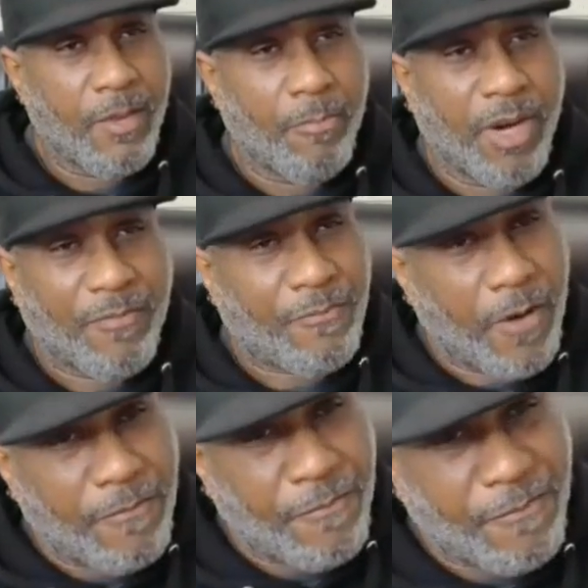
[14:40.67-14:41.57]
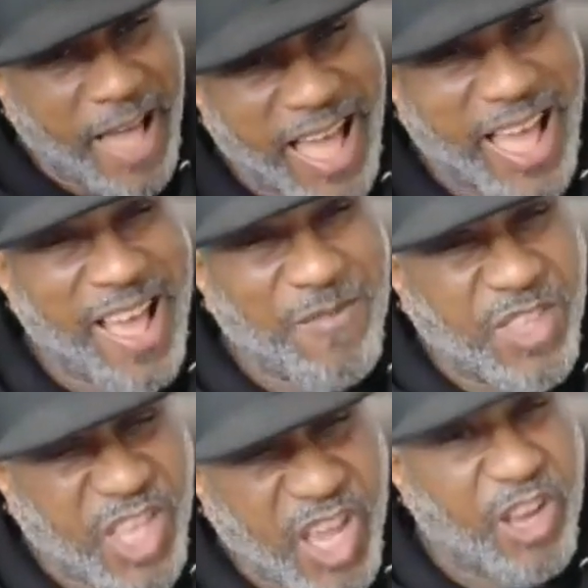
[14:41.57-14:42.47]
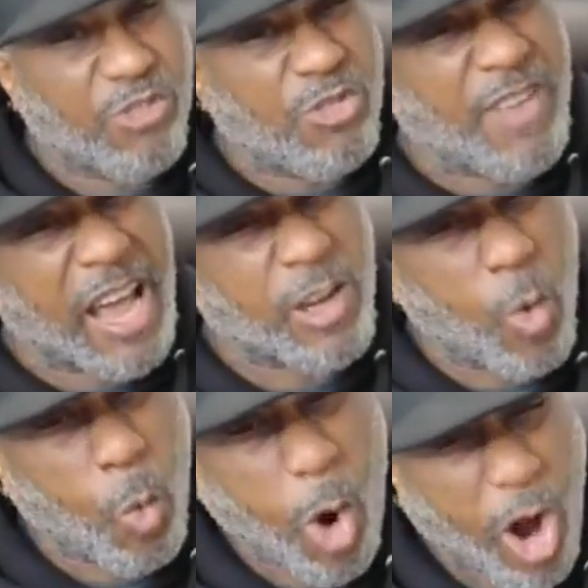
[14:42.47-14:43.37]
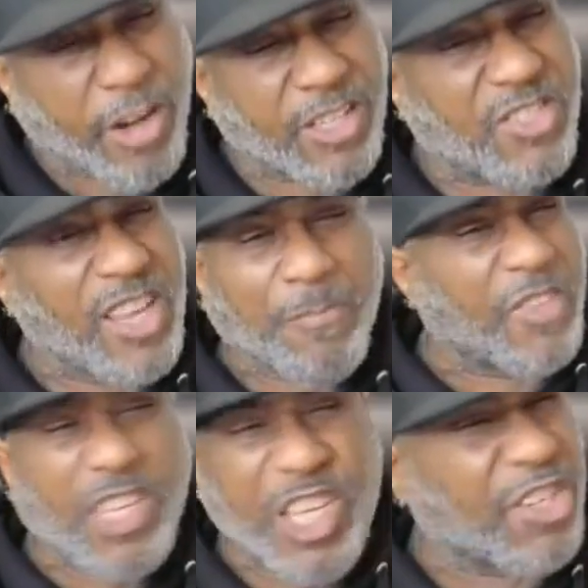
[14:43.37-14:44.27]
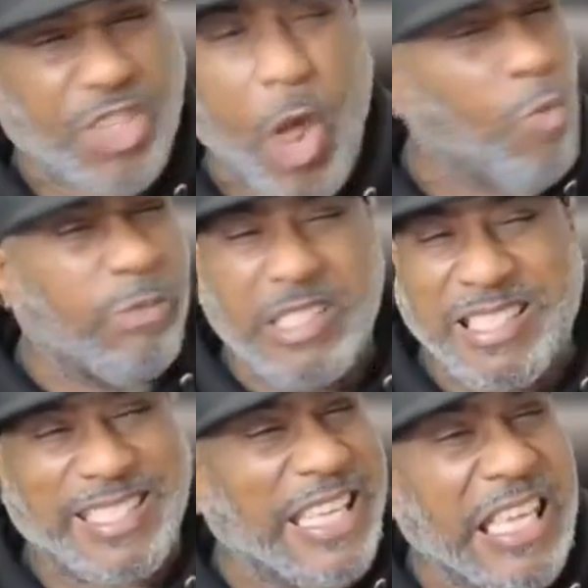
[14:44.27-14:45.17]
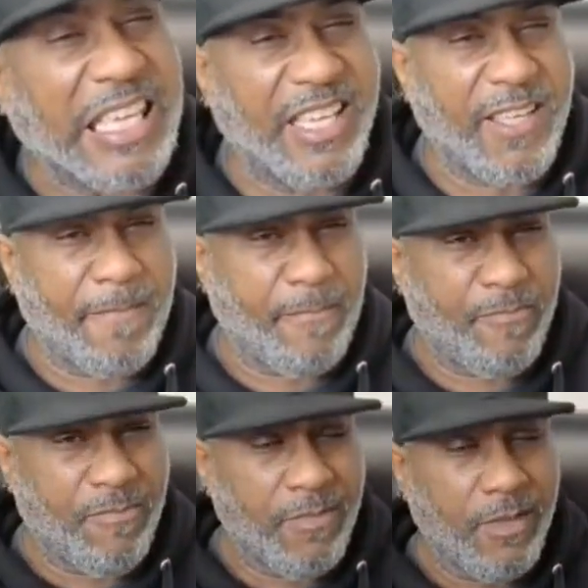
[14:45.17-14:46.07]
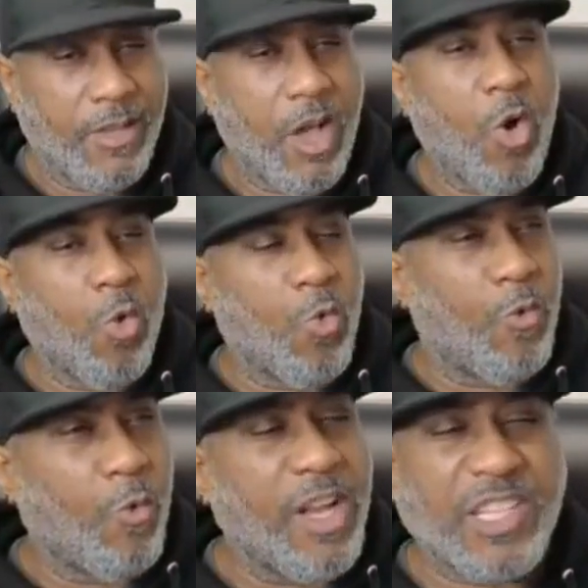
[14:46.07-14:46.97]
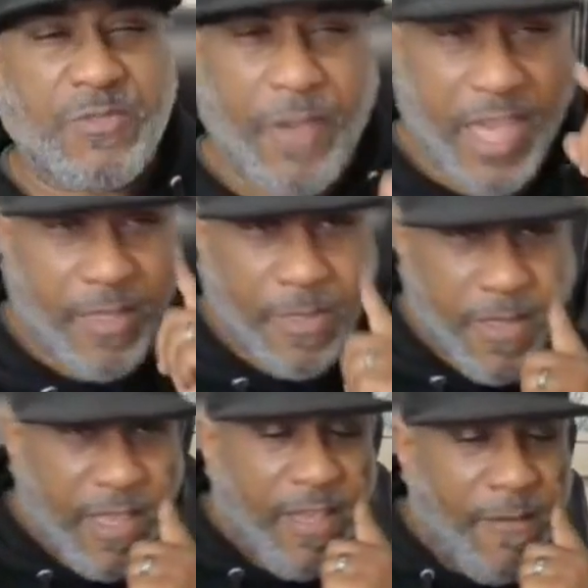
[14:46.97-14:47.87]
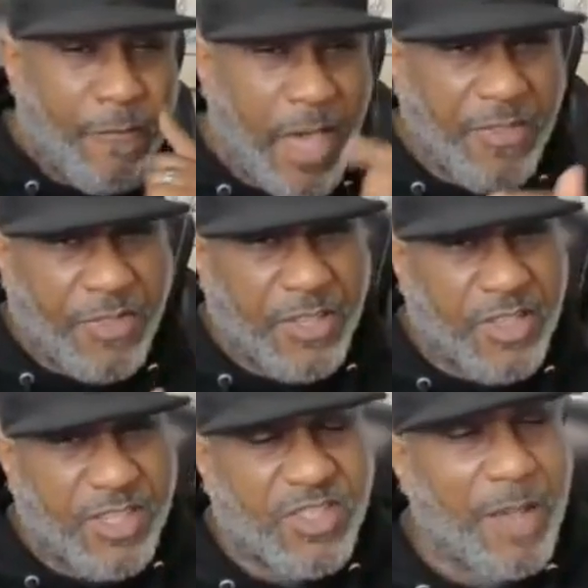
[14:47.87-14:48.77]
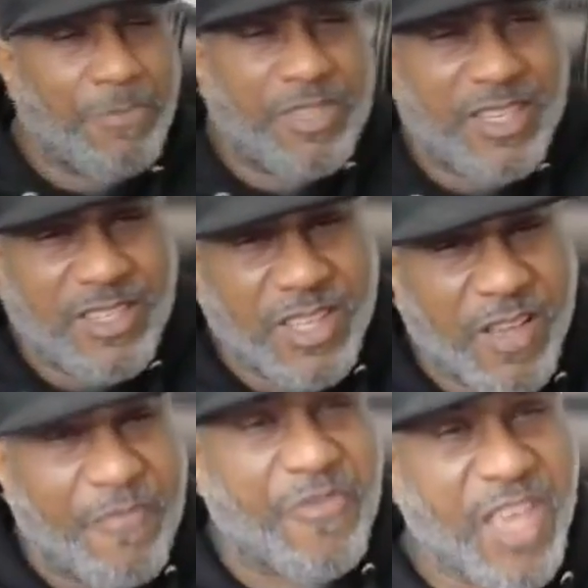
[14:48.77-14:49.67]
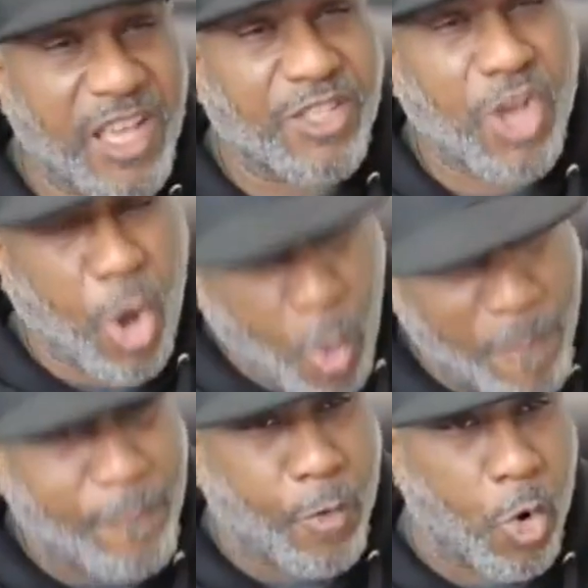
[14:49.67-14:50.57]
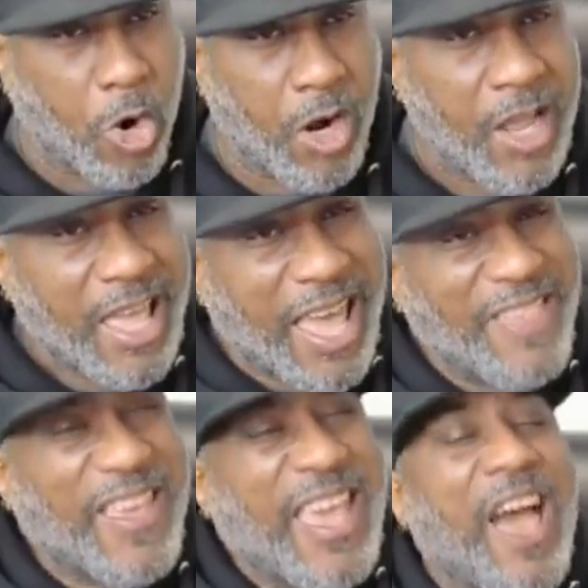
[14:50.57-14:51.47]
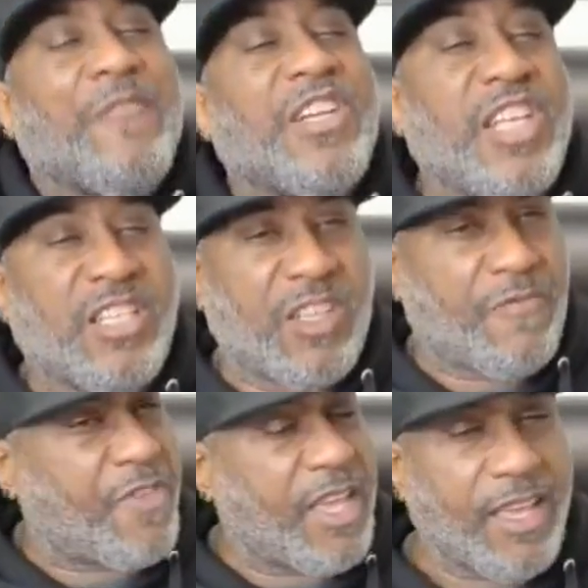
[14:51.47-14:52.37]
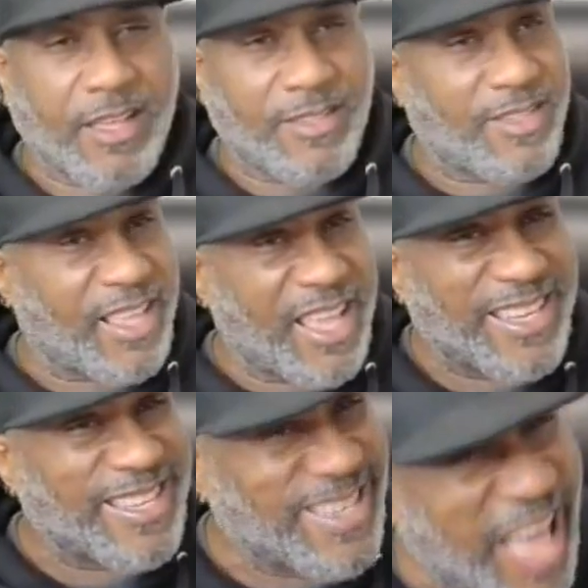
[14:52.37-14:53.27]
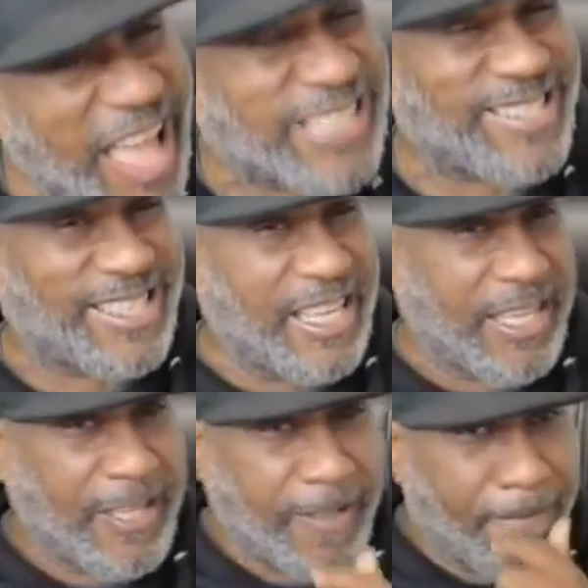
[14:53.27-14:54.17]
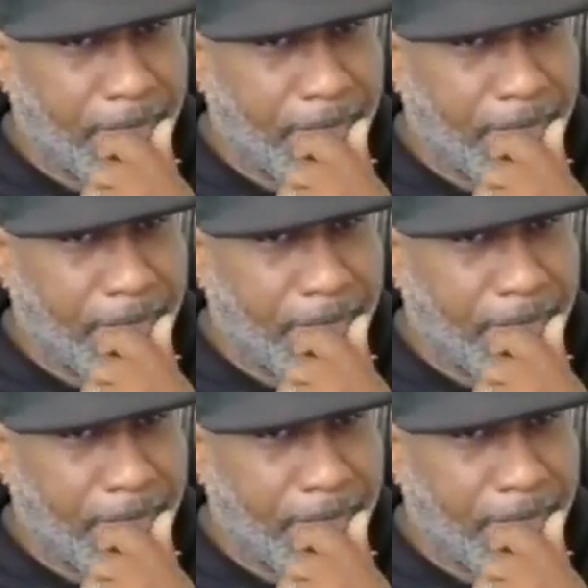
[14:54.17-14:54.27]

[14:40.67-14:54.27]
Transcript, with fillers: But for five years, you got to water something you don't see. Oh, what is faith? Faith is the substance of things hoped for and the evidence of things not seen.